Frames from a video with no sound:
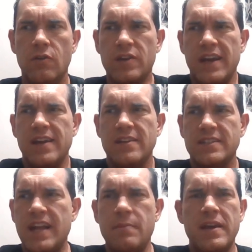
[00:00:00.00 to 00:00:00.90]
okay,
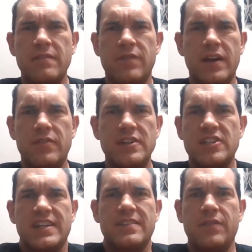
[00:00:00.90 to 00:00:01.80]
stop making fun of it and
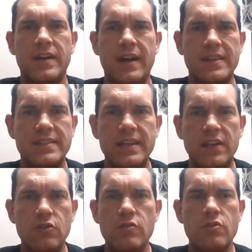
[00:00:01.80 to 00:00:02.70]
just get the fuck out of the
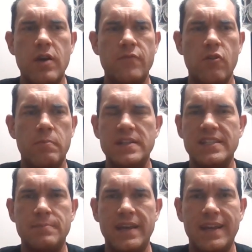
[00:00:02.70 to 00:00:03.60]
scene. You you have no
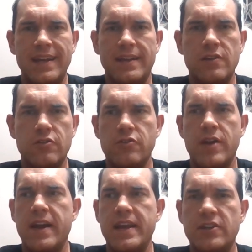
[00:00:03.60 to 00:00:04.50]
business being in it. You're,
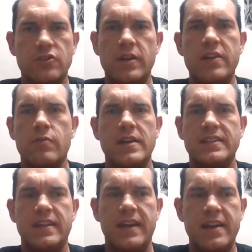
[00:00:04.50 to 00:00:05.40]
you're not inter-
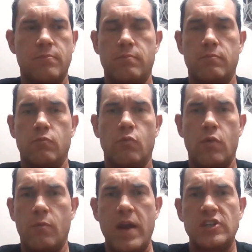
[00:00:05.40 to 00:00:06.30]
interested in any
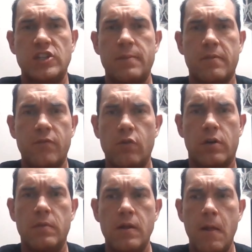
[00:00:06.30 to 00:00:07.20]
way, shape, or
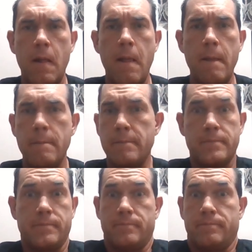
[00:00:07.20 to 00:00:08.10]
form.
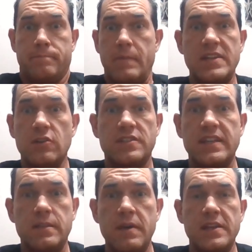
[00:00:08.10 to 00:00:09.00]
Makes no
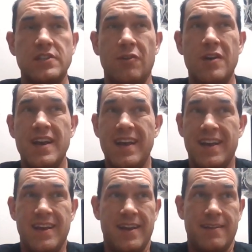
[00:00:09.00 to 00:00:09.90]
sense to me. So
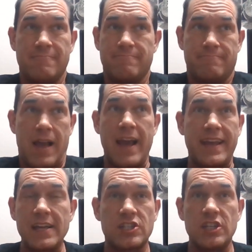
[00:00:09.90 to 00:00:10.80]
I
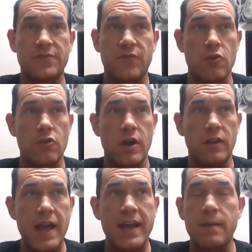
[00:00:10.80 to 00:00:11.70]
guess just for a
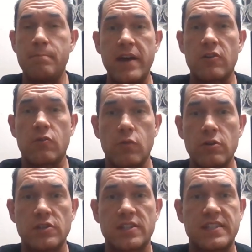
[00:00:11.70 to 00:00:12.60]
lack of better
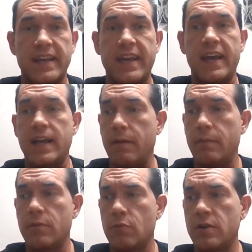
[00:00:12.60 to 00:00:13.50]
words, because I can't come
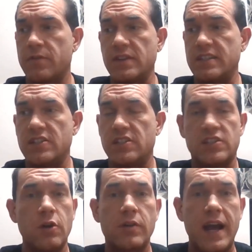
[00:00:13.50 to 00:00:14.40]
up with words because it's just so